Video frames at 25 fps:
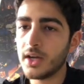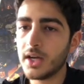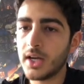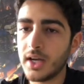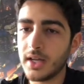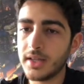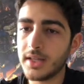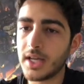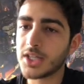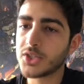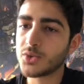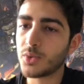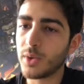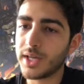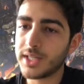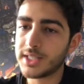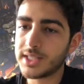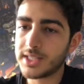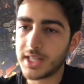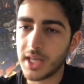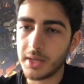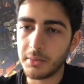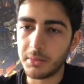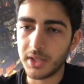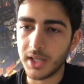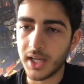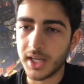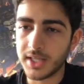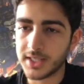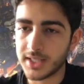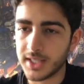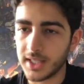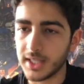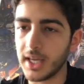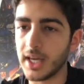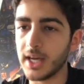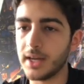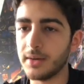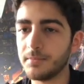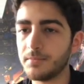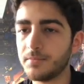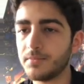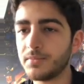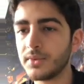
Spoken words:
And that's why it's stabilized again.